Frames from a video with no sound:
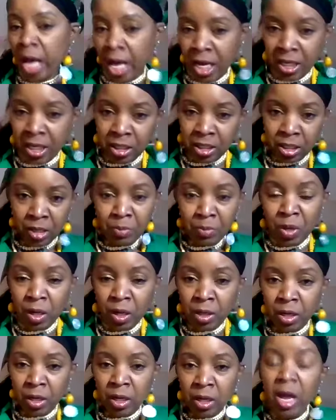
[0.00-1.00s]
that 18
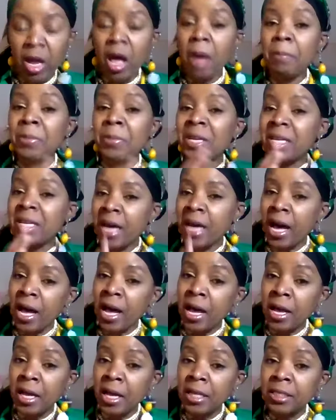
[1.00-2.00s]
million,
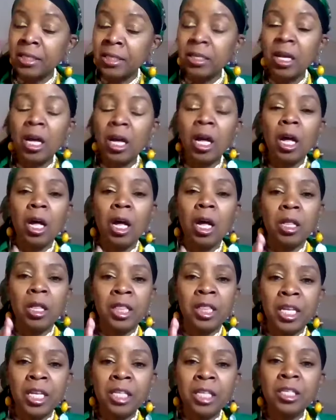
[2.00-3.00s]
because
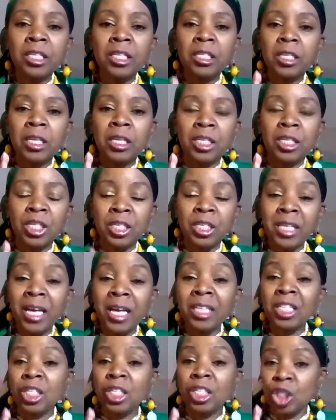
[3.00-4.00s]
this is
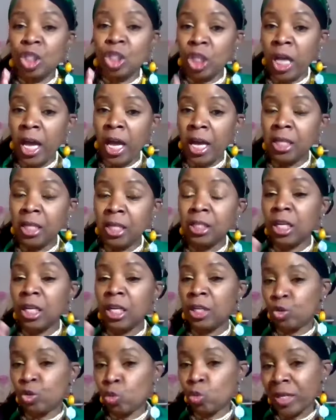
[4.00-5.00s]
set to change
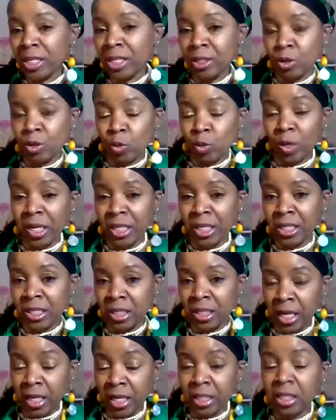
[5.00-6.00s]
in
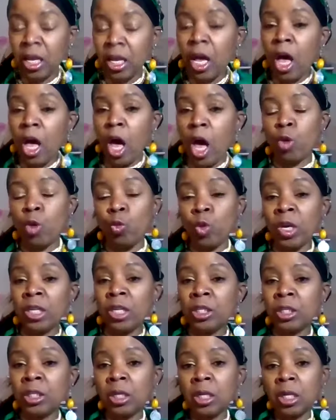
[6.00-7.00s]
2026.
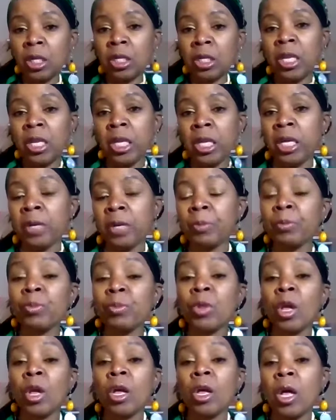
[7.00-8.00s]
Originally,
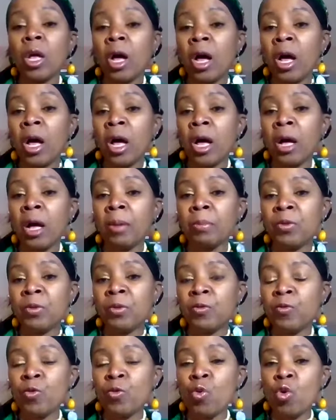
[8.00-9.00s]

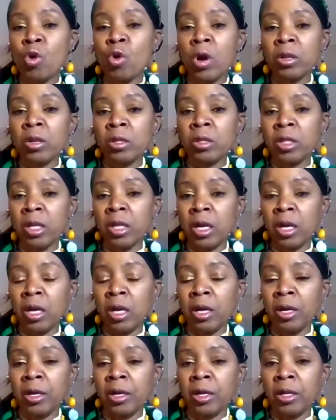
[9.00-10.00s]
before
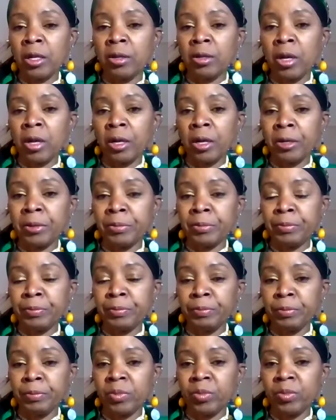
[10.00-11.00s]
the
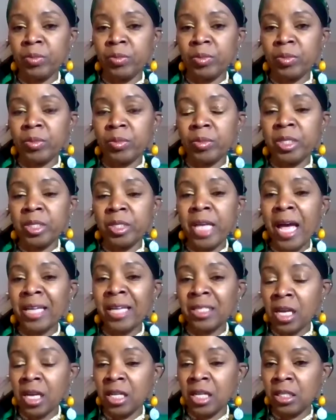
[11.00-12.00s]

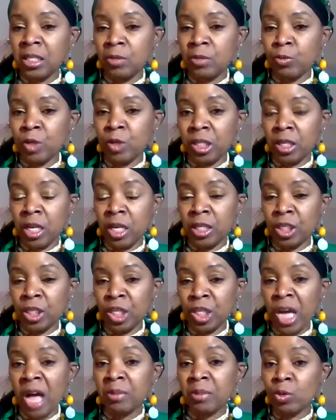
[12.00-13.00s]
Tax Cuts and
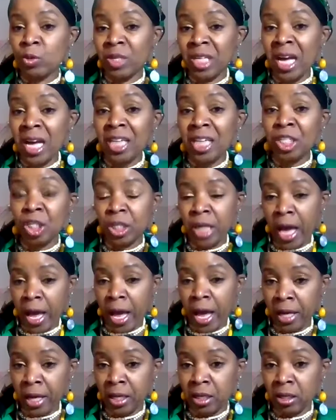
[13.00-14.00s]
Jobs Reduction
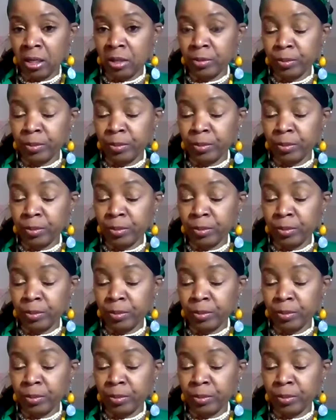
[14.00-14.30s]
Act,